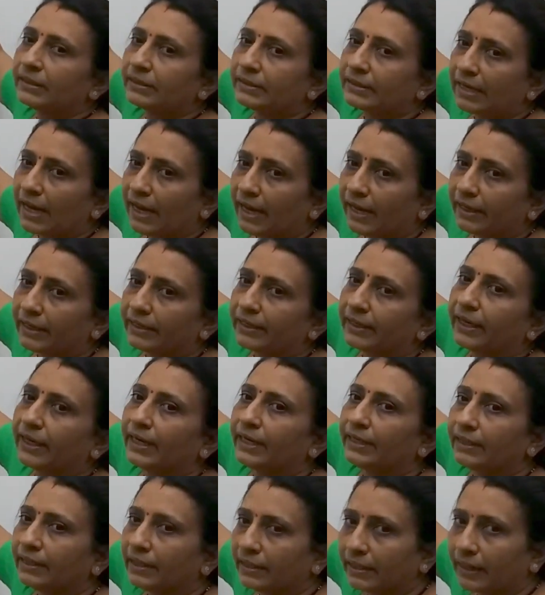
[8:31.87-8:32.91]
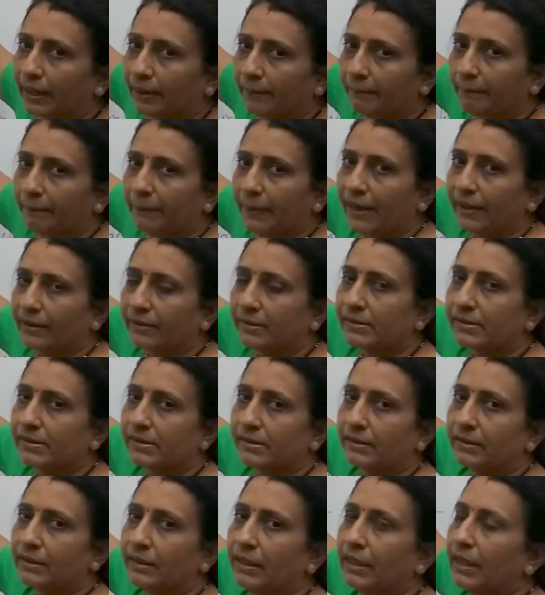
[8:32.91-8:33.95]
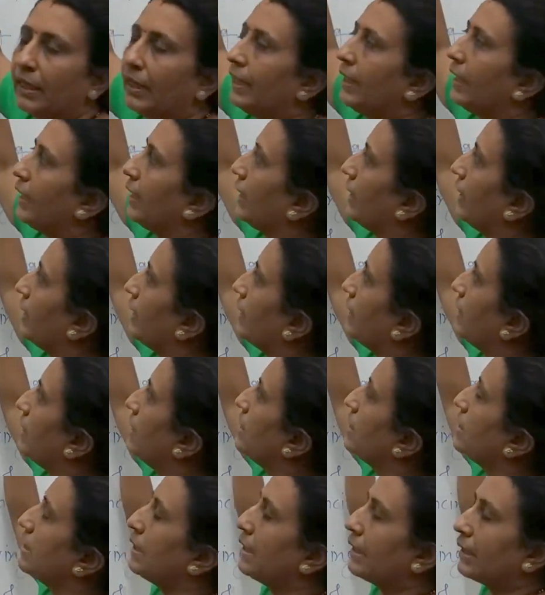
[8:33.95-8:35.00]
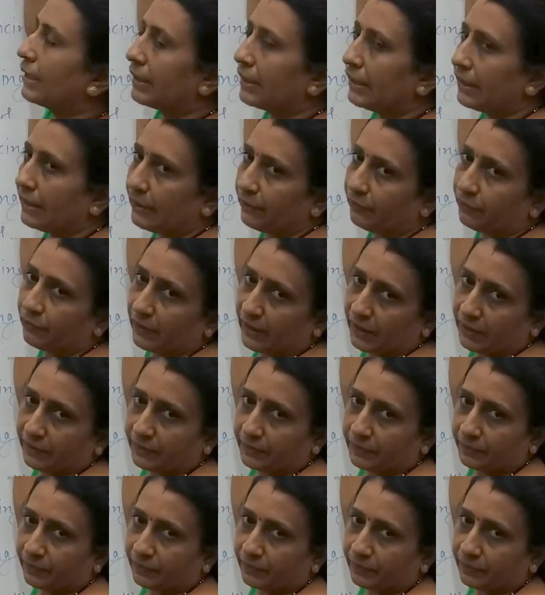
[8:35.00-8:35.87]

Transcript: direct comparison is given.